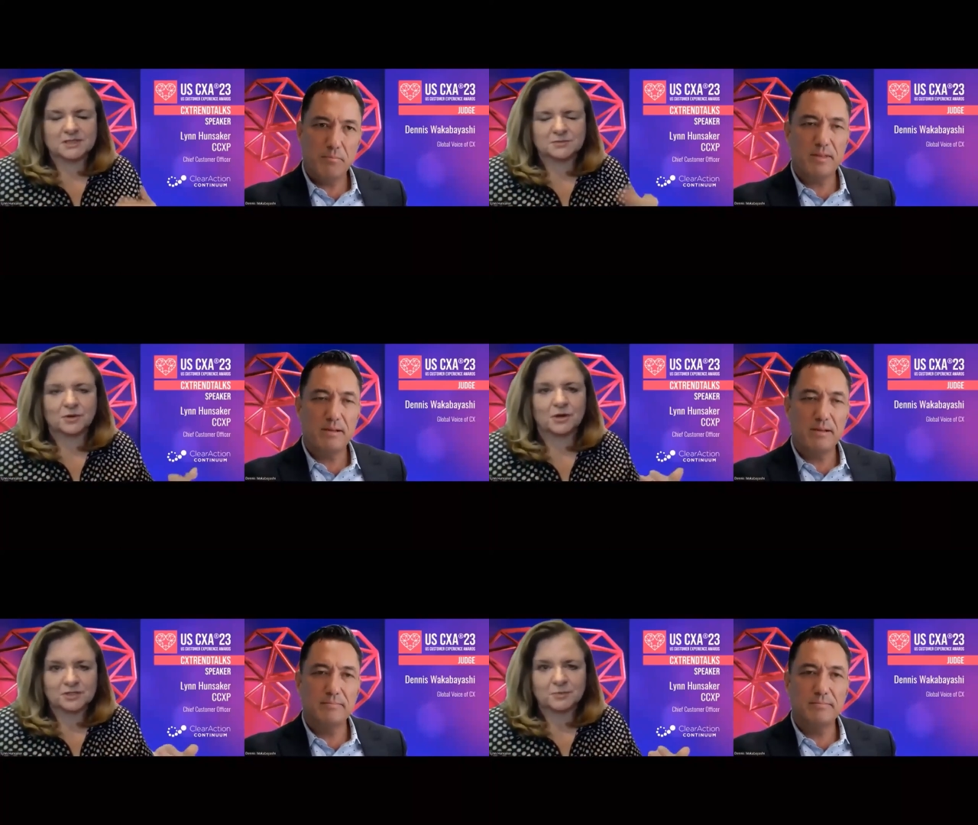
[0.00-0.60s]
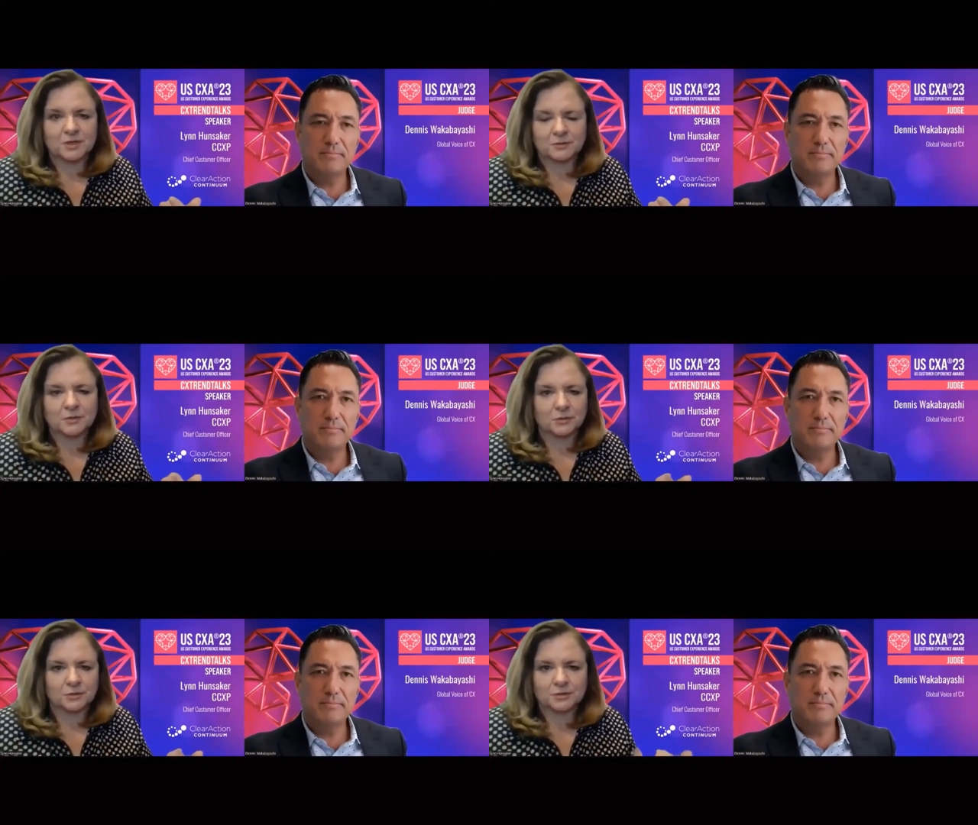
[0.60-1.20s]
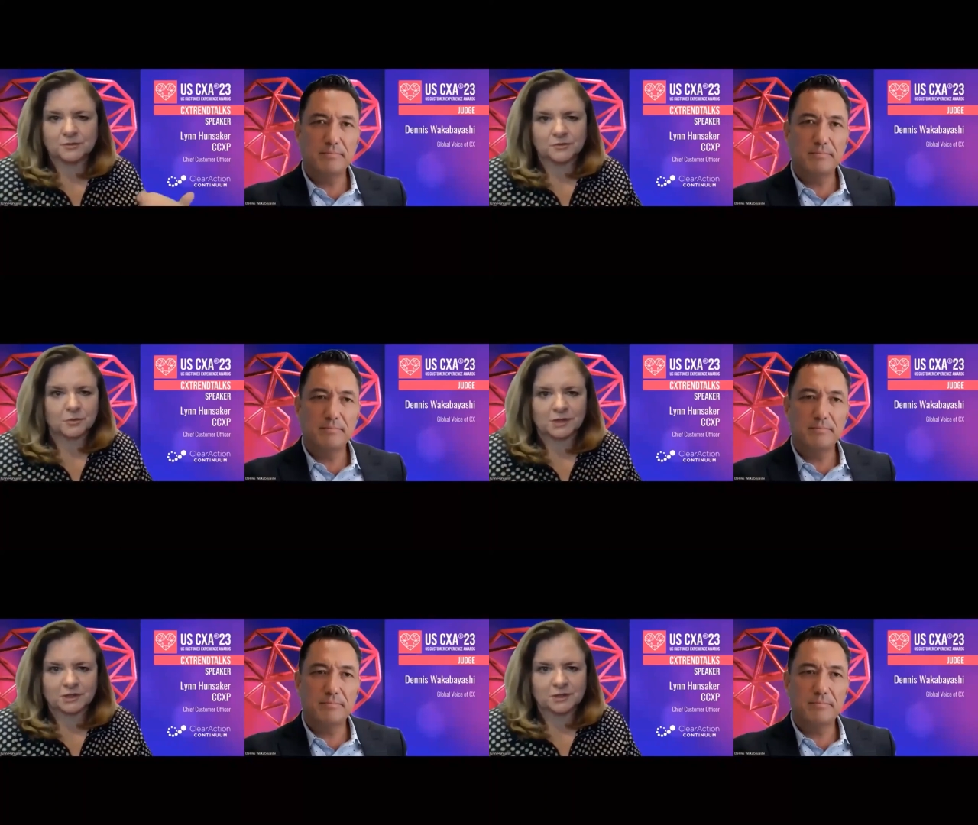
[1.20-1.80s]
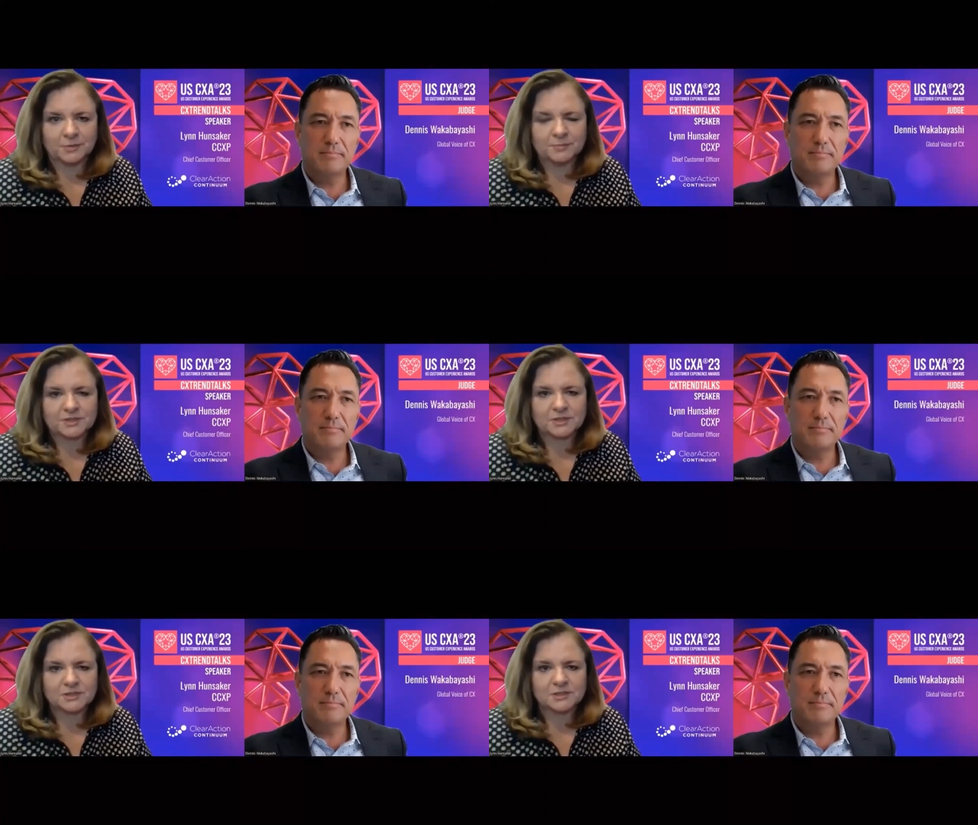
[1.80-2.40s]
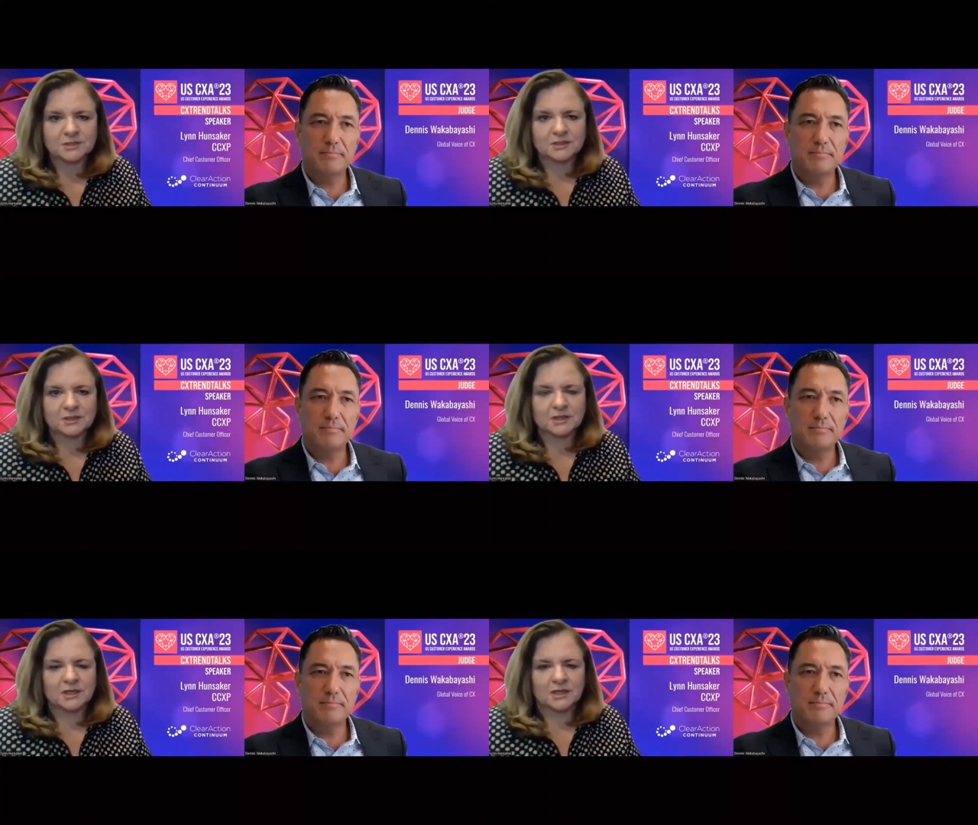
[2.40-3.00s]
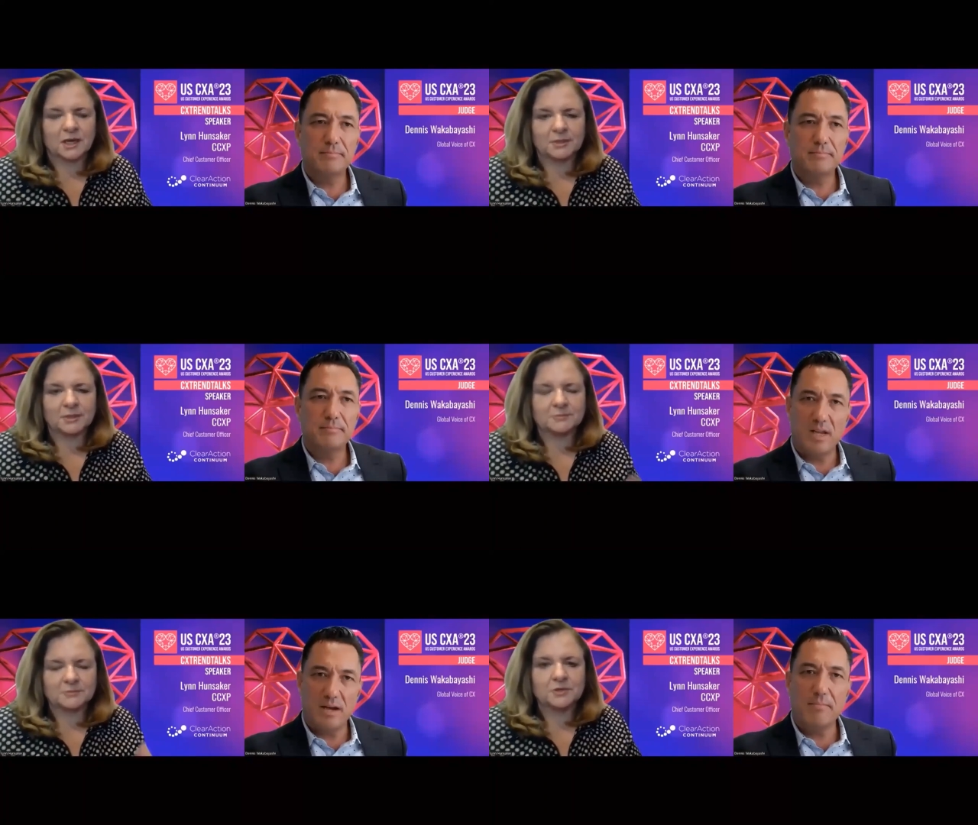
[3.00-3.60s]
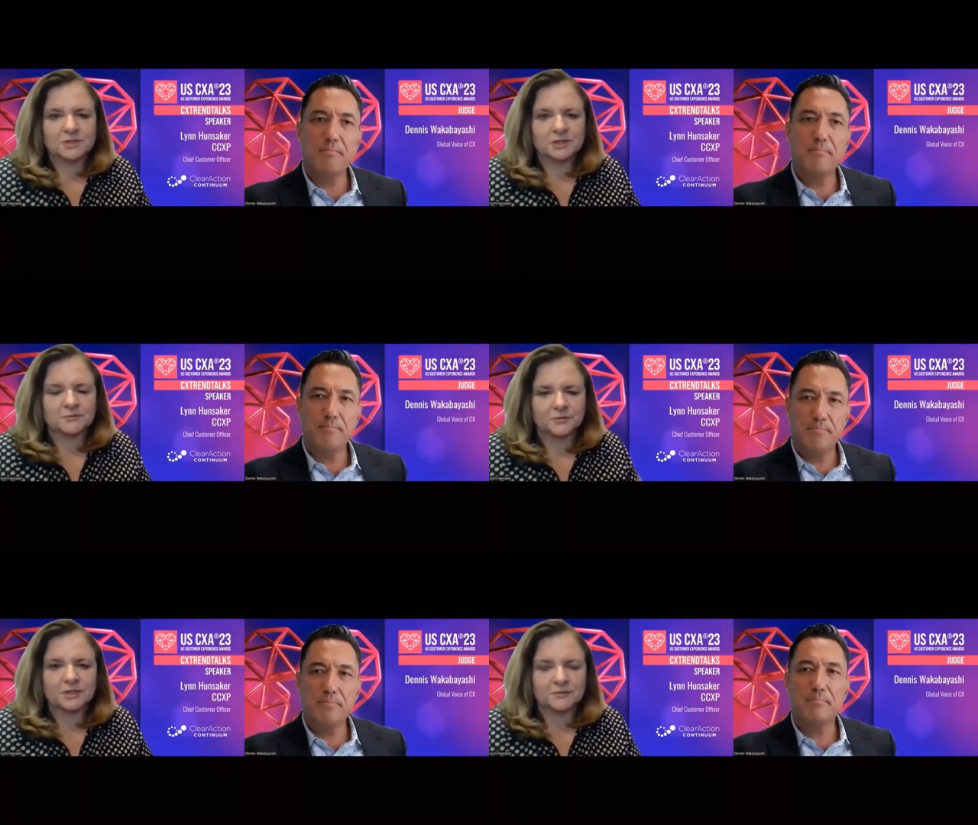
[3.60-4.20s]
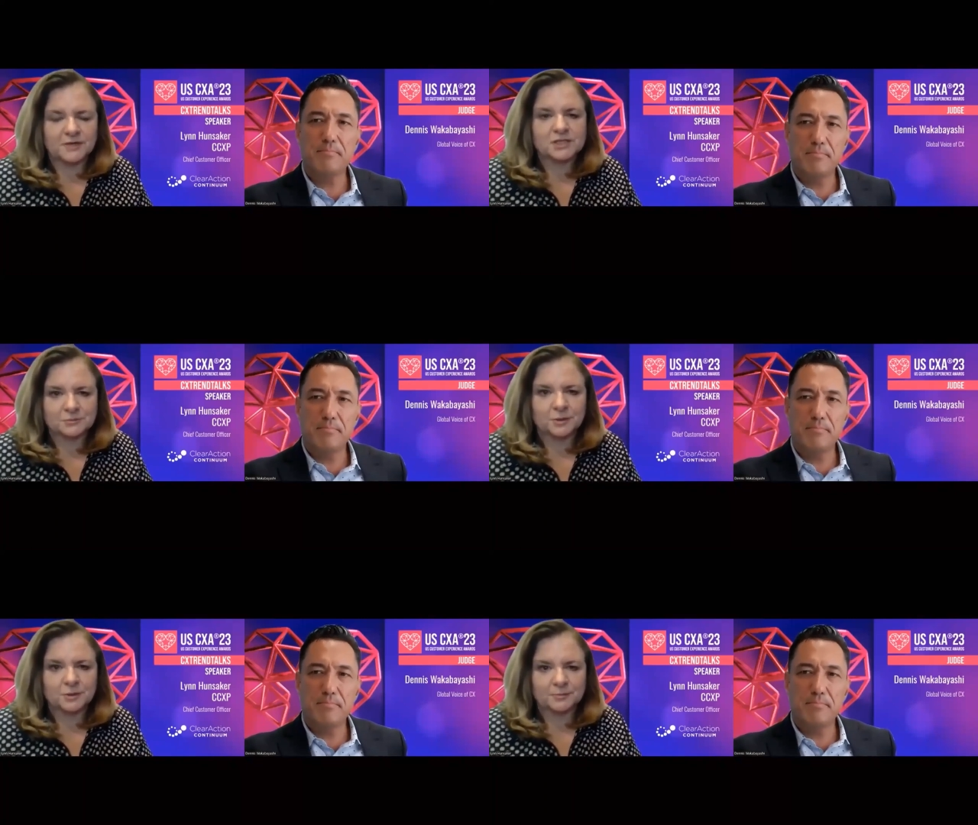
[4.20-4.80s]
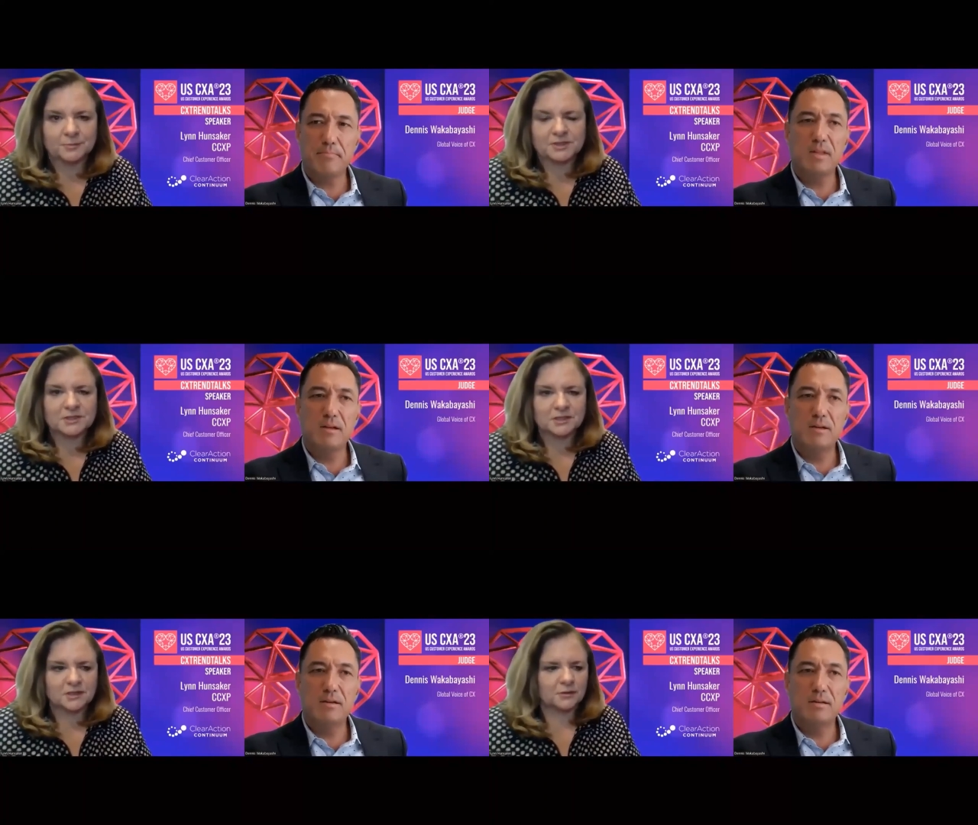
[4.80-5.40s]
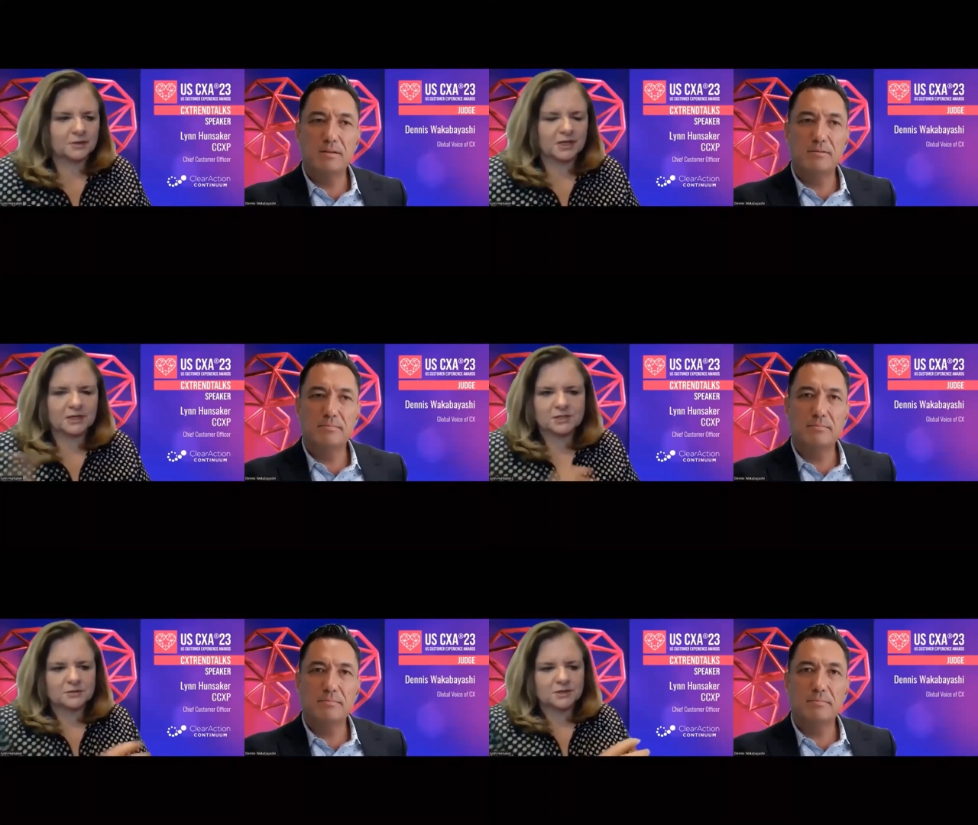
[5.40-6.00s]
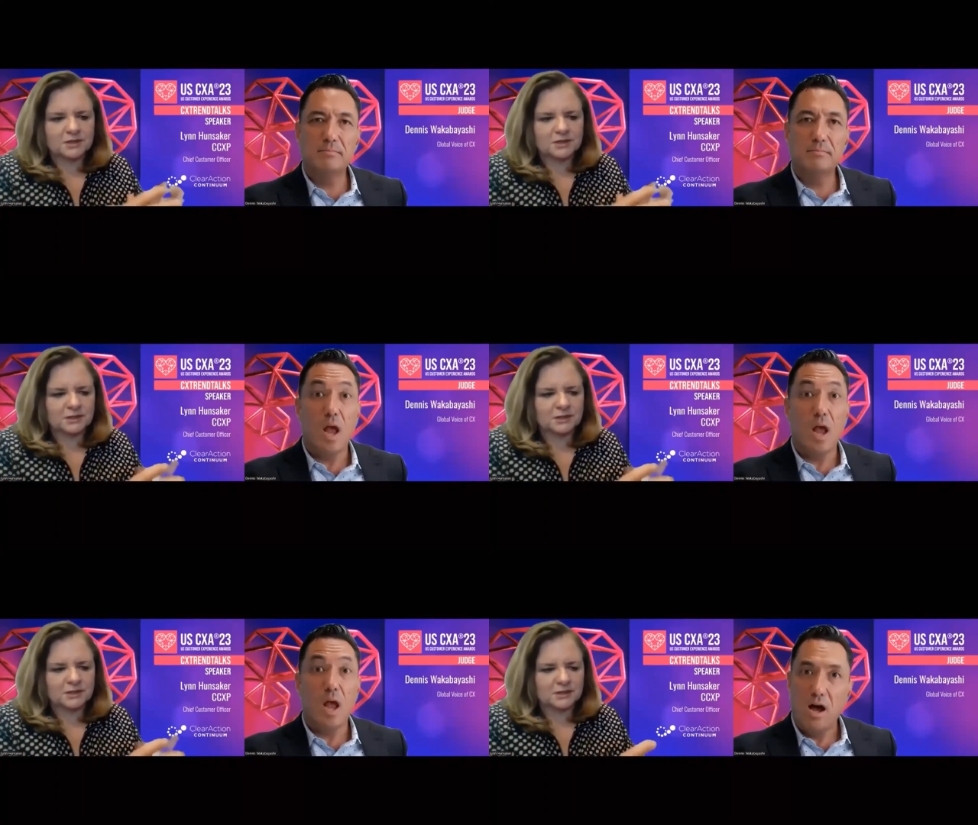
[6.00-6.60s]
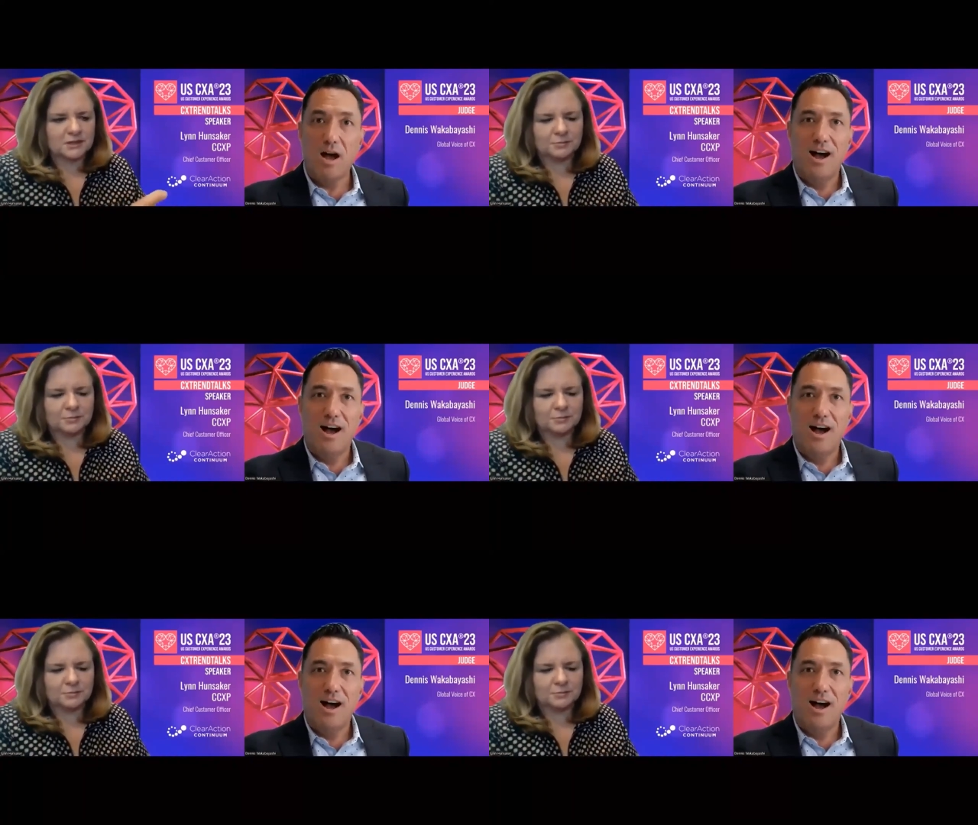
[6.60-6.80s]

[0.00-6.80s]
Speaker 1: is being recorded for quality purposes. How about yeah. using it for innovation purposes? Okay, so you can uh, blank